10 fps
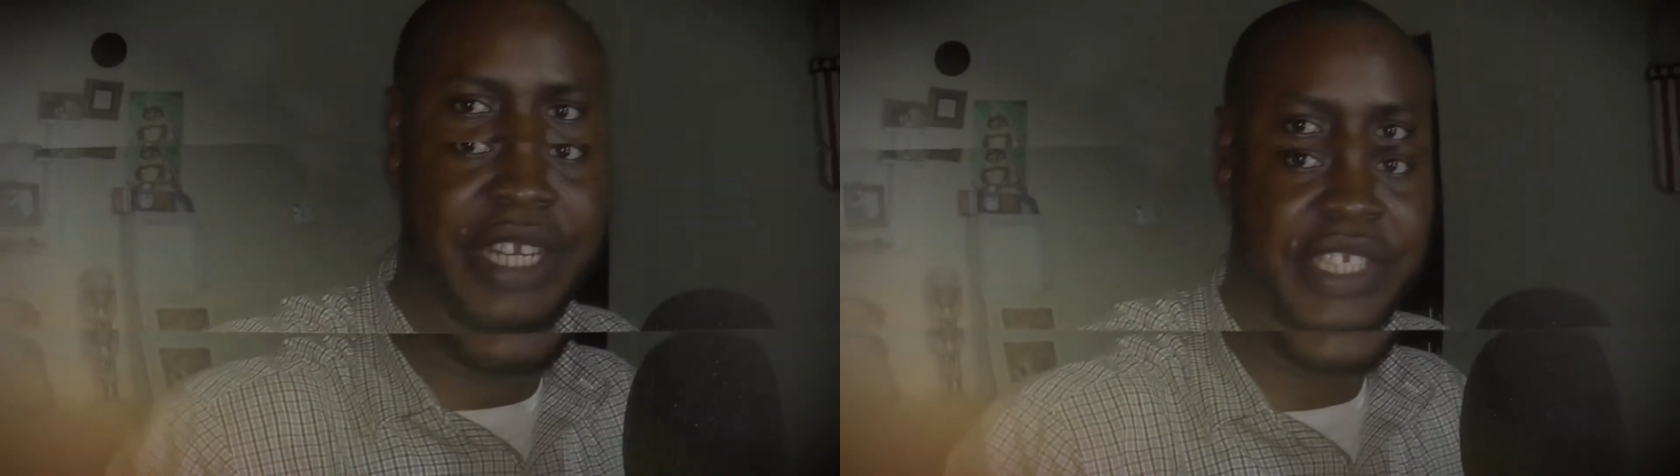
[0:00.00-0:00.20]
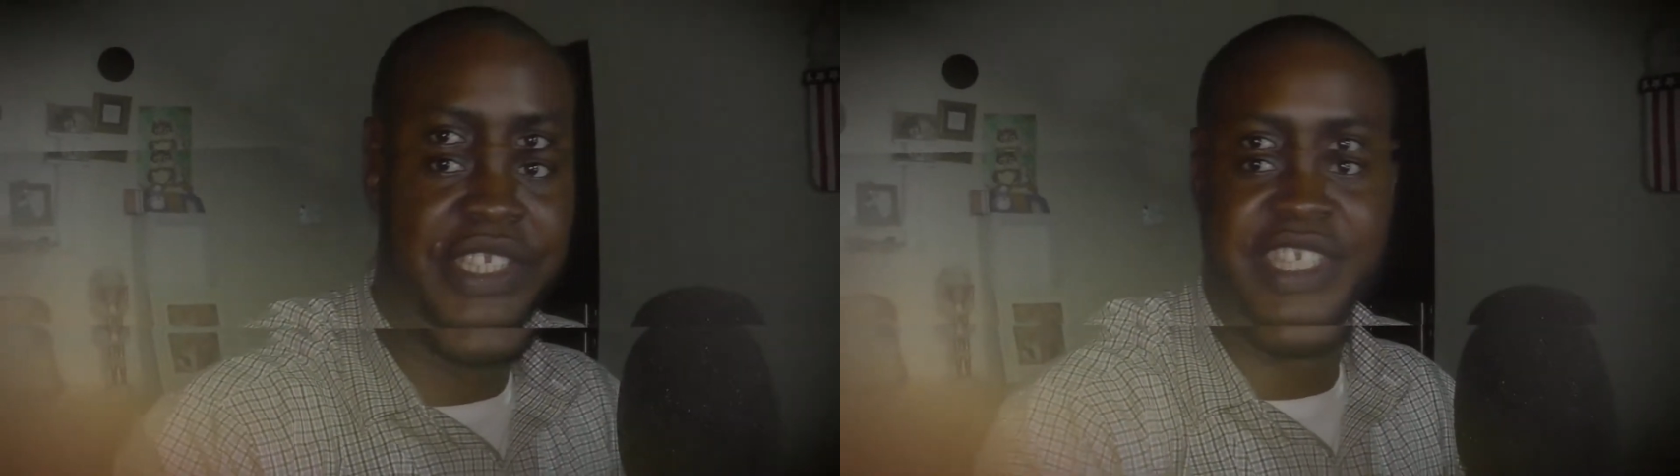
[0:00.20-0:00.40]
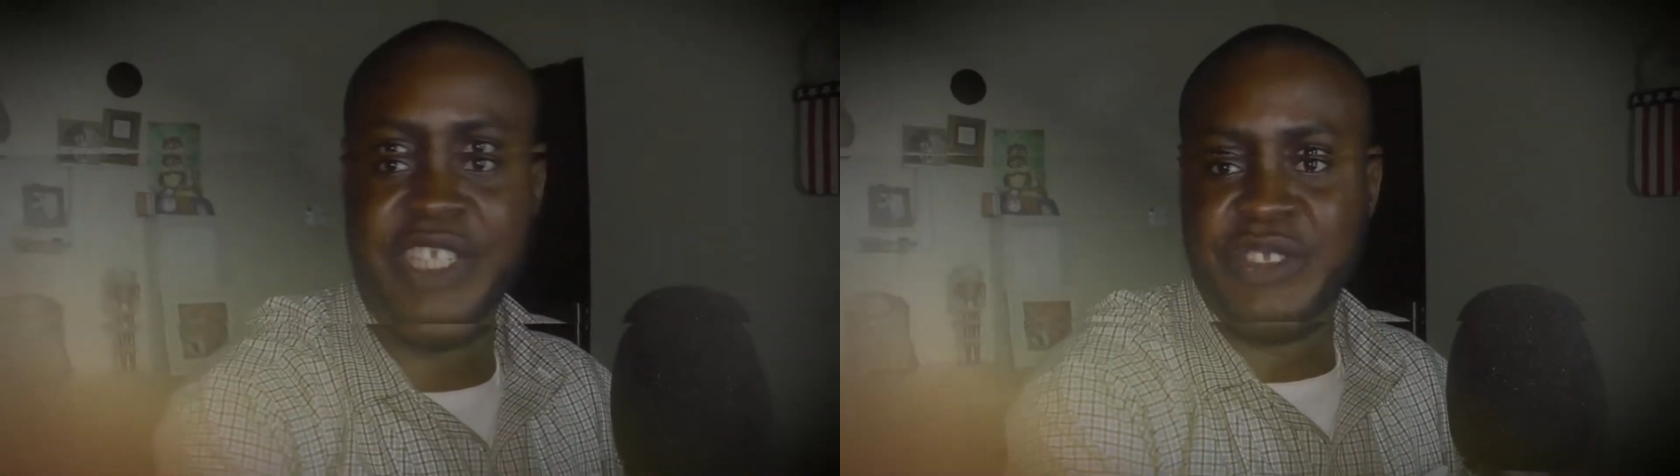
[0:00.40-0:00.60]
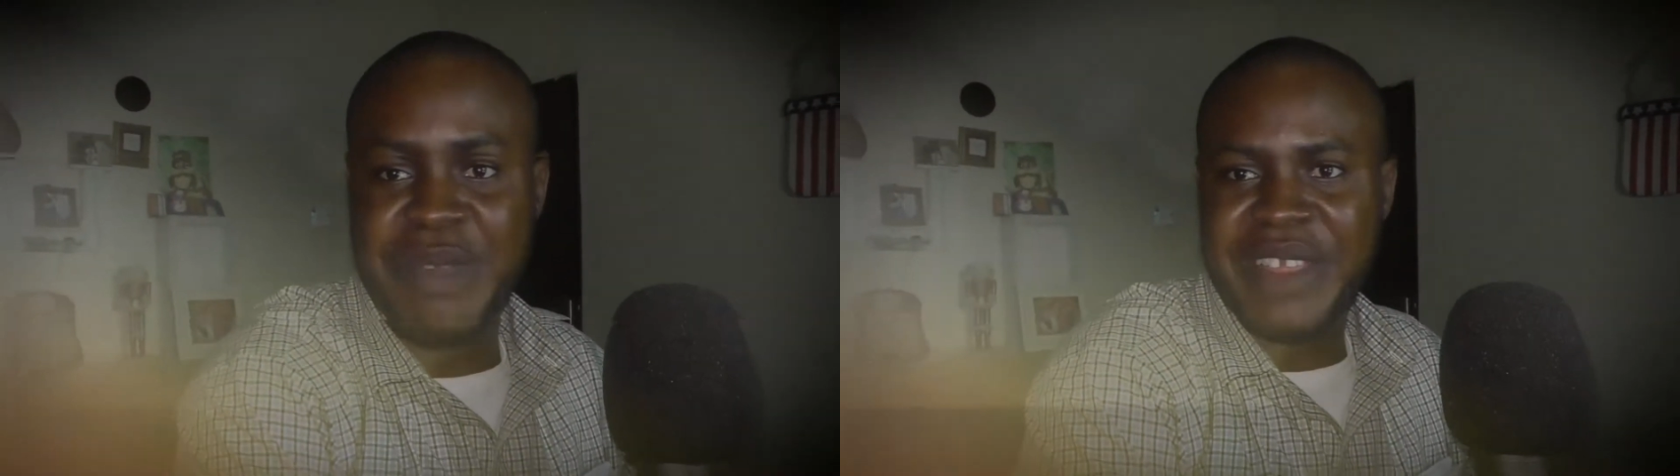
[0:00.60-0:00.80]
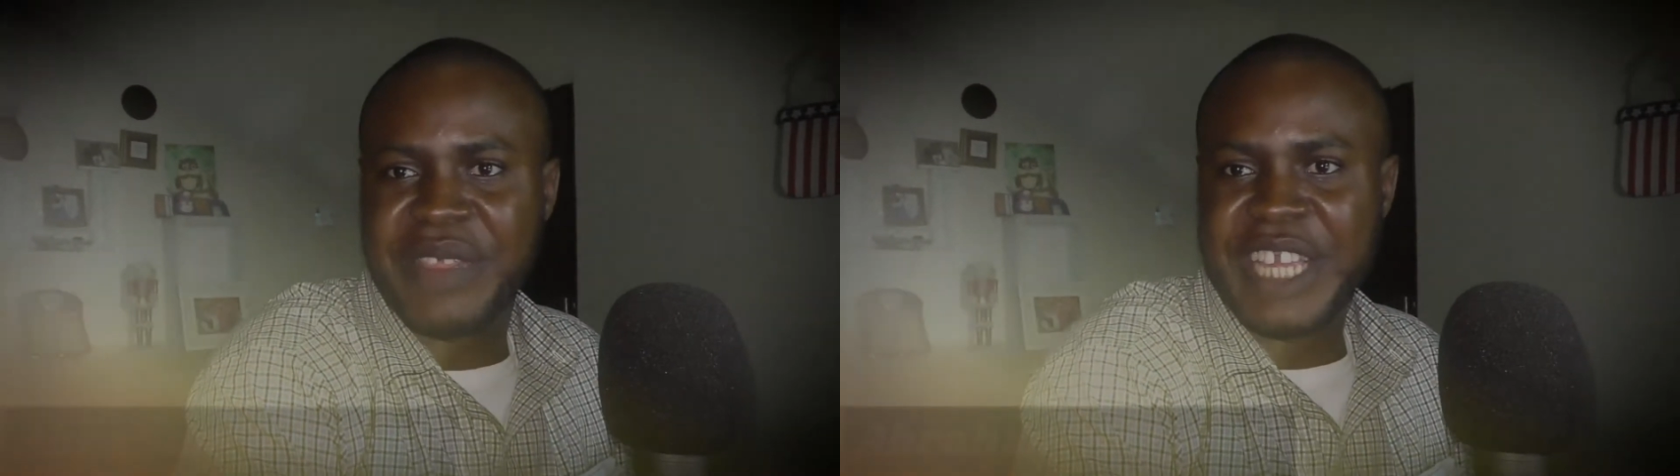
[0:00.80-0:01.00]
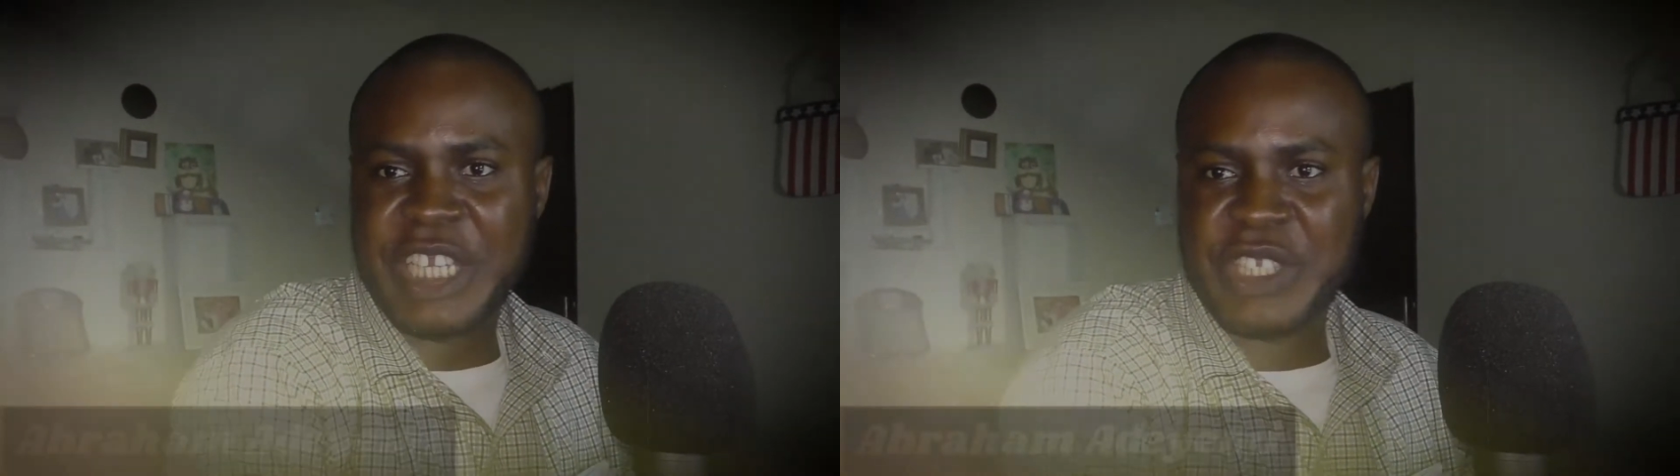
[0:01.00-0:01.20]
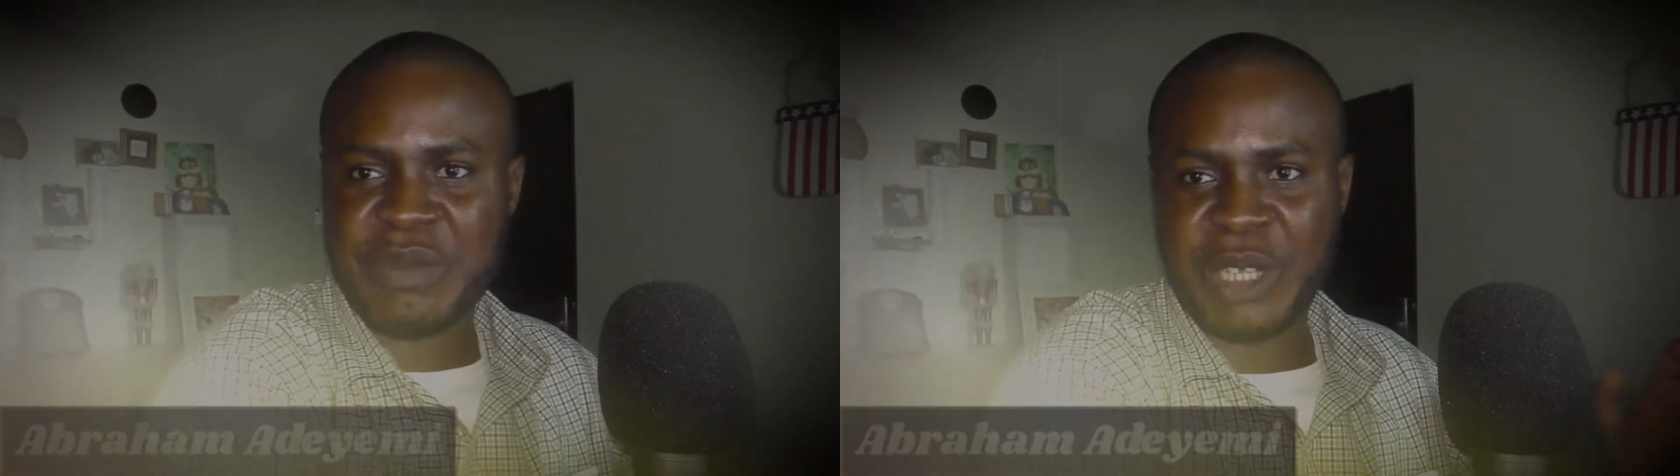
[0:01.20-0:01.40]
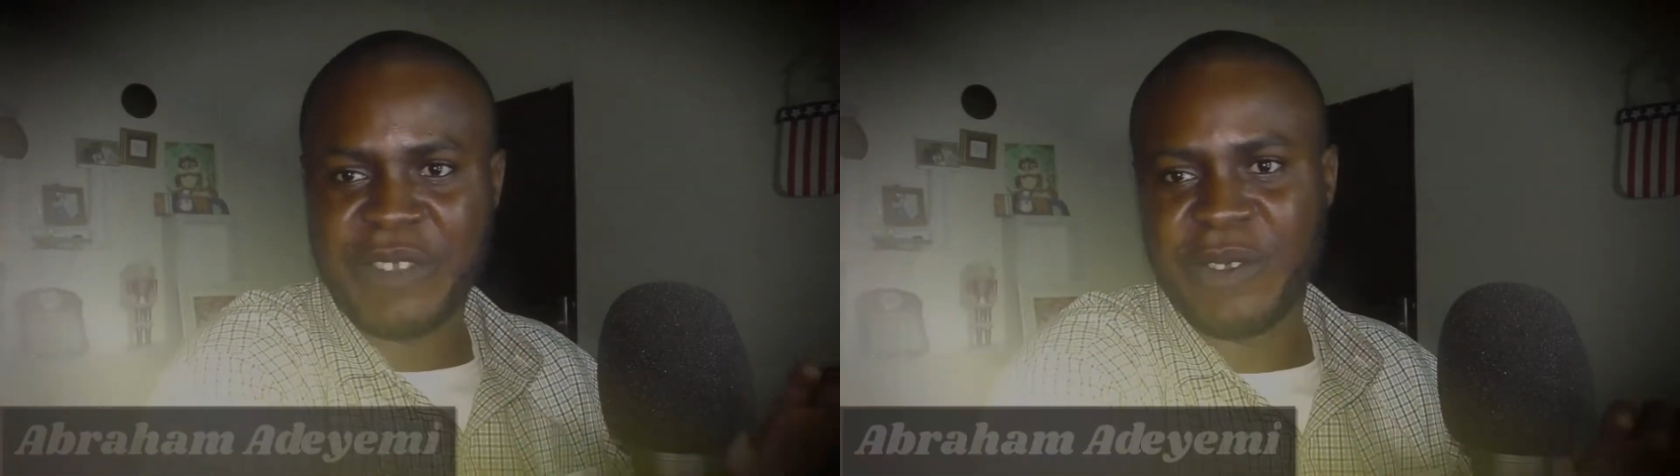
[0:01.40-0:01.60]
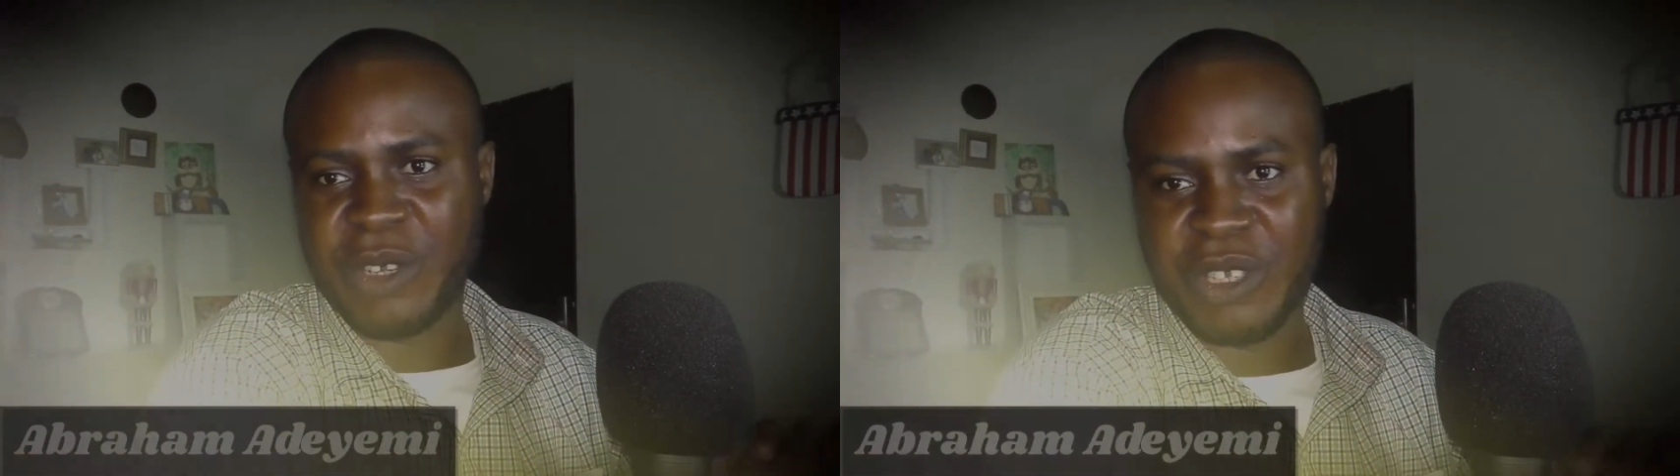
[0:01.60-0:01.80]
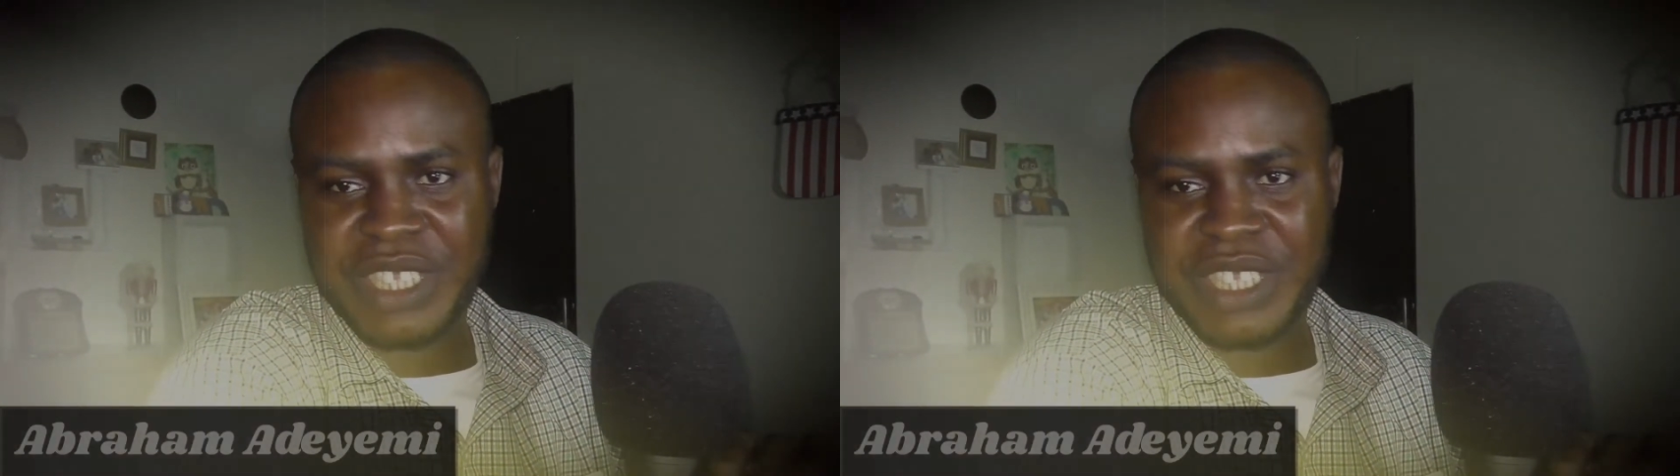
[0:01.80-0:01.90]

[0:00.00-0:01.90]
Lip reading: Ladies and gentlemen, thank you so much for